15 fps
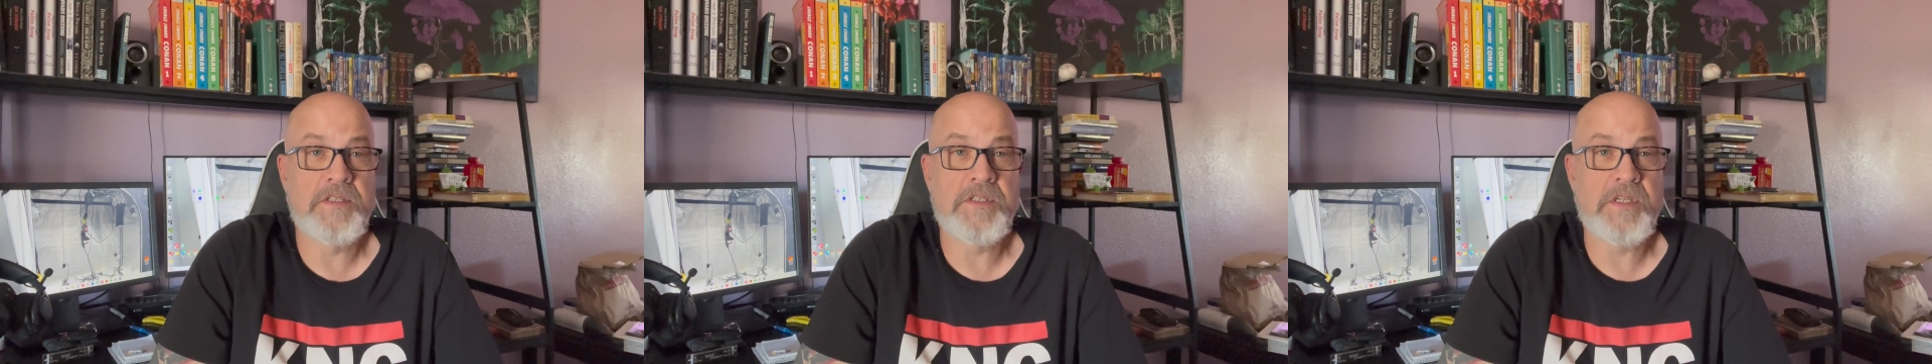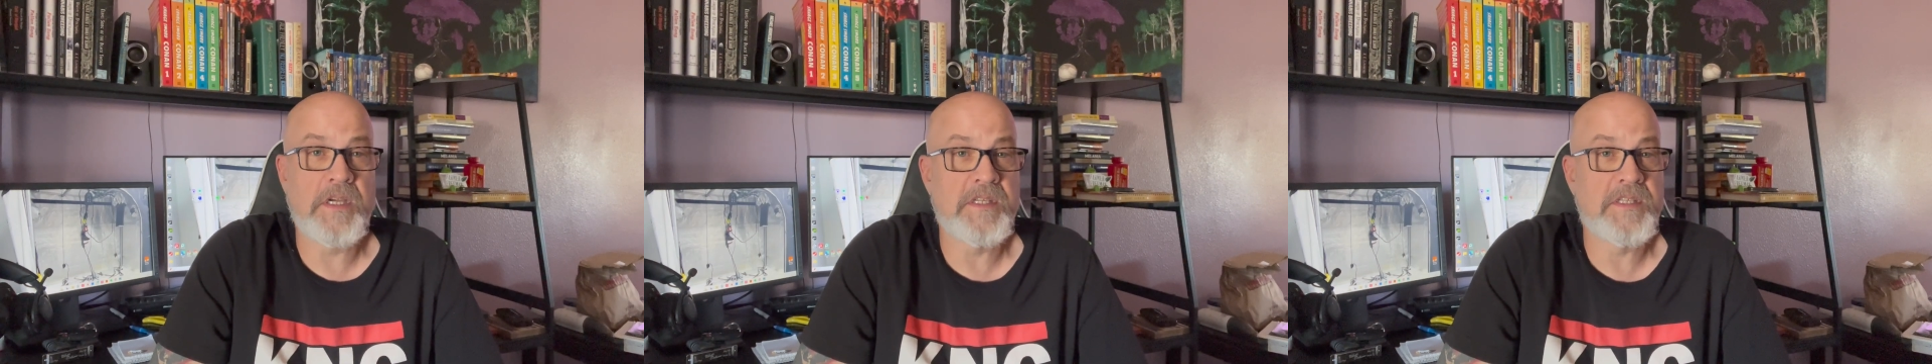
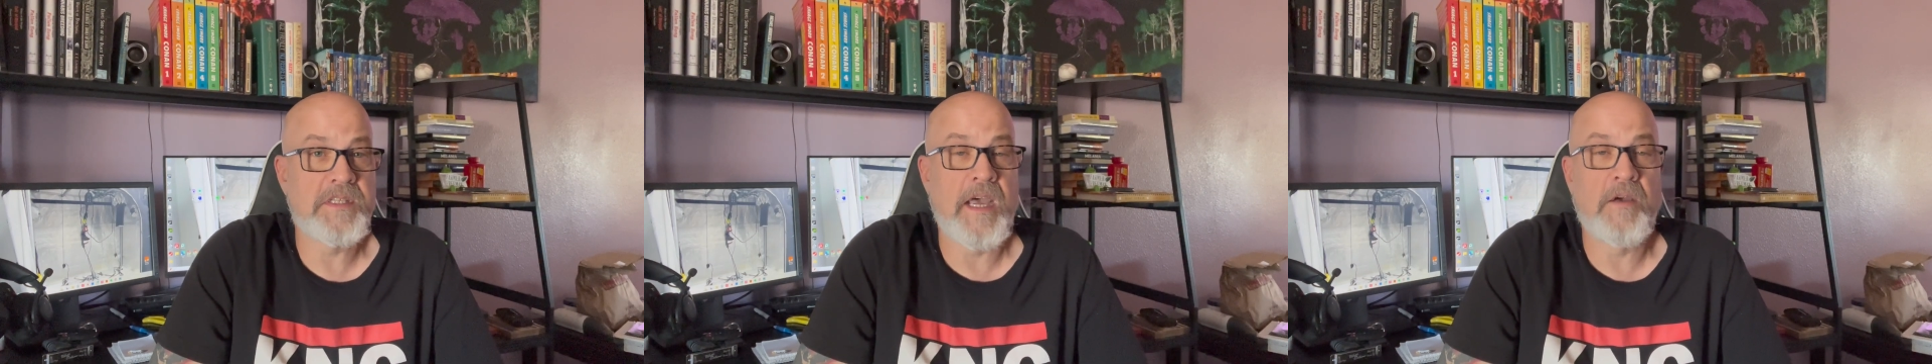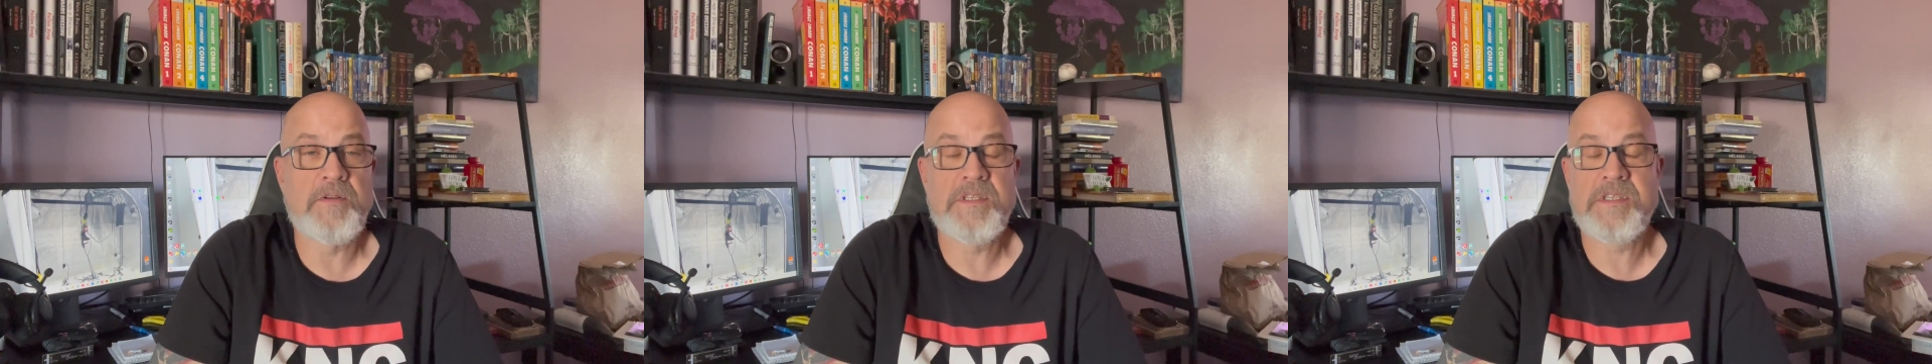just
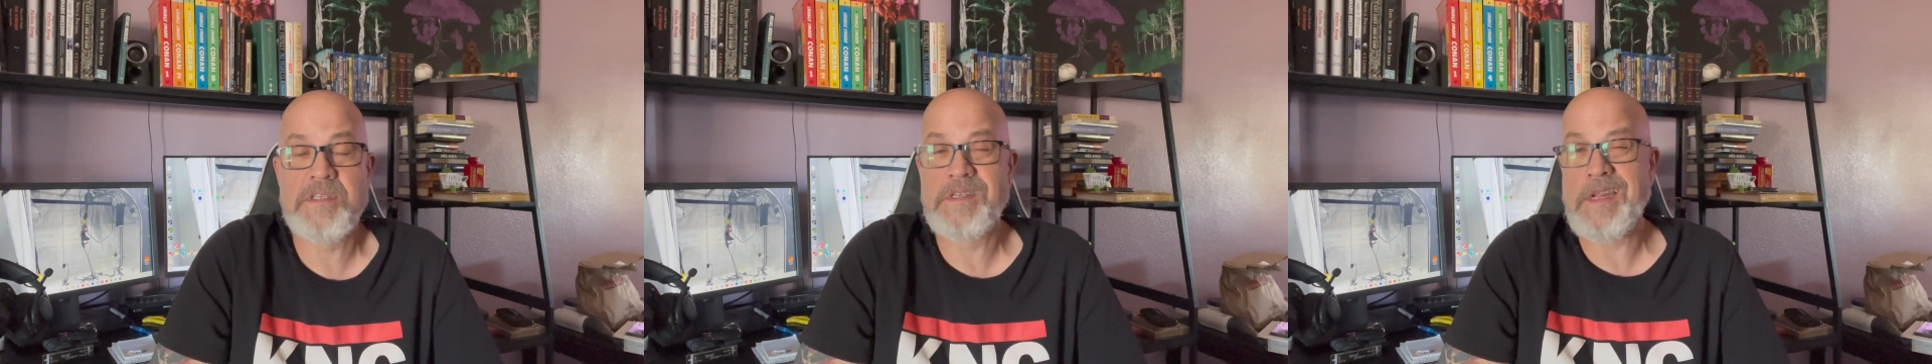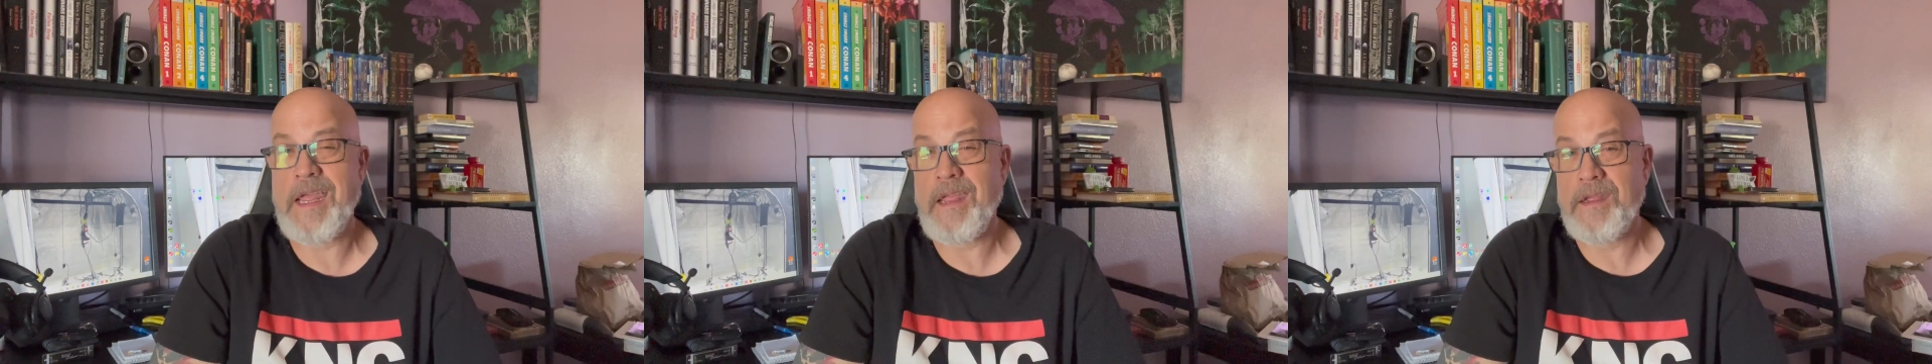
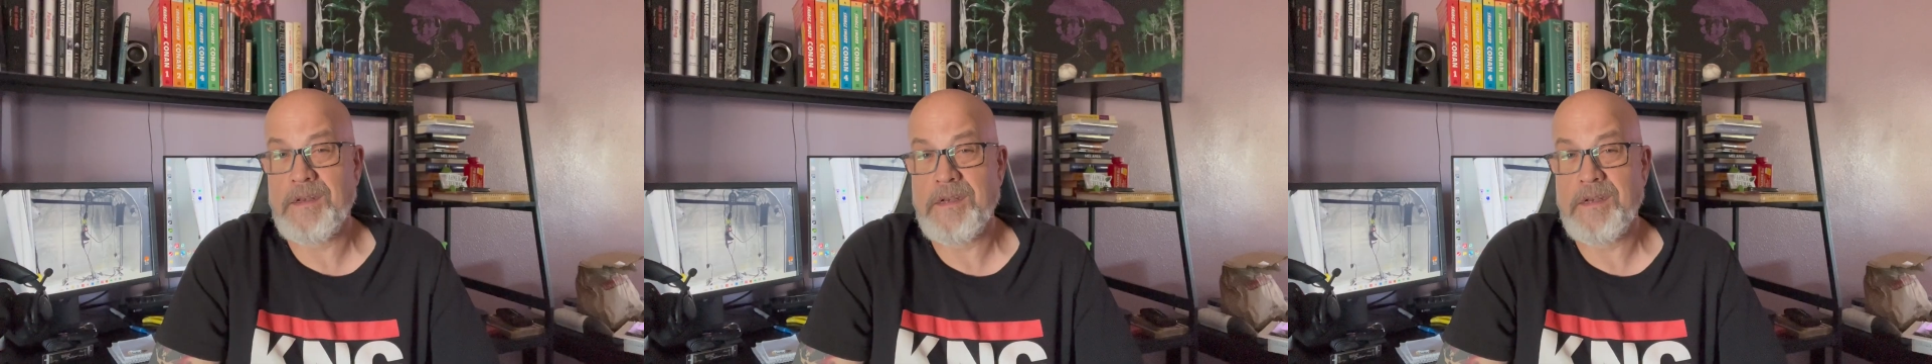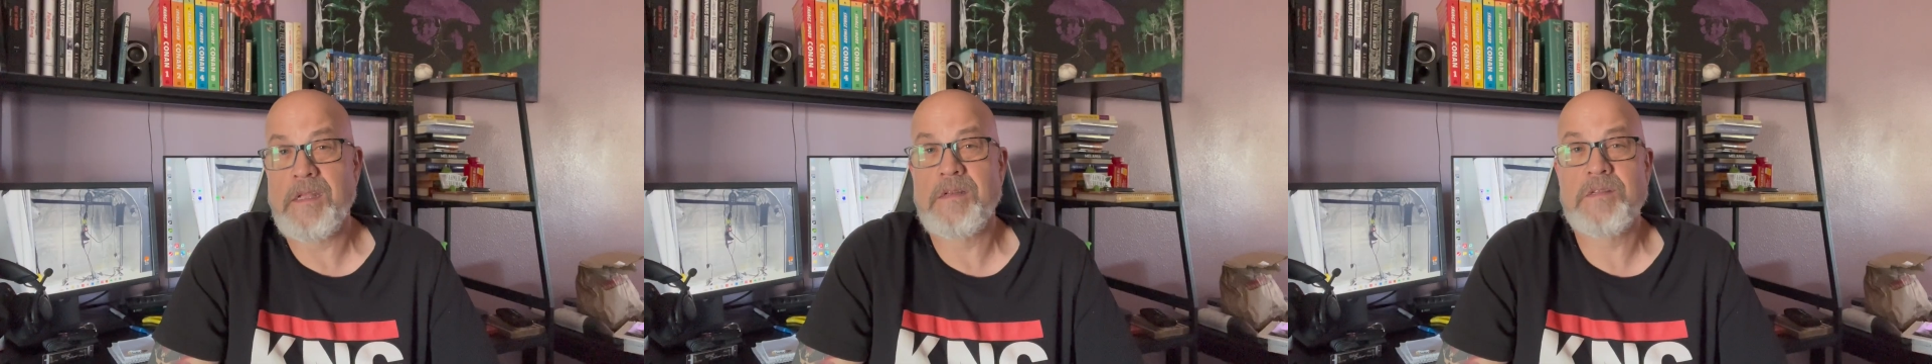
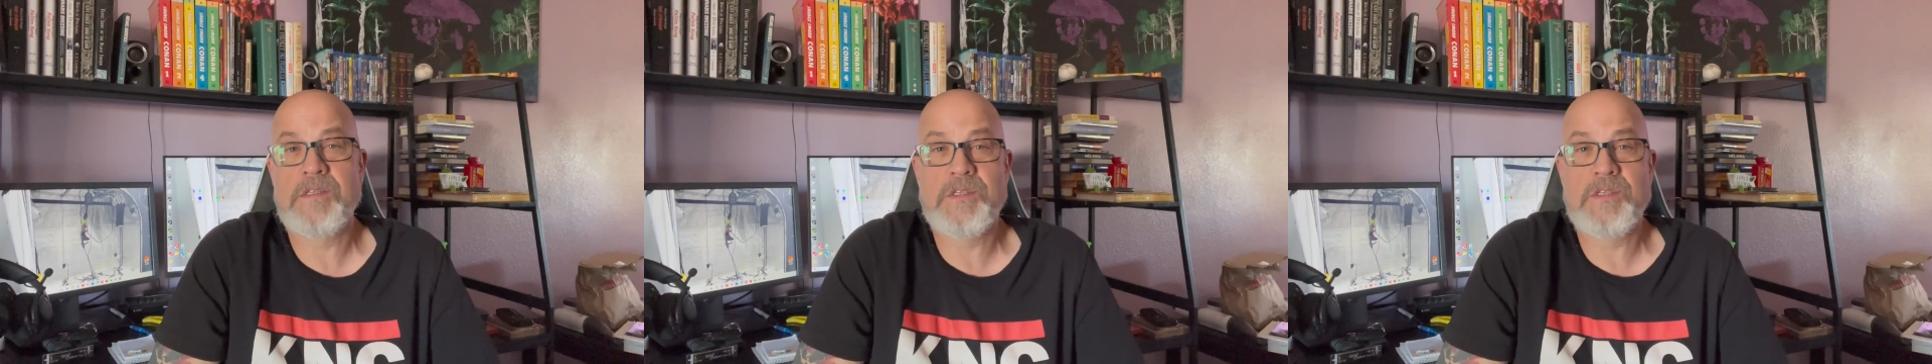outstanding.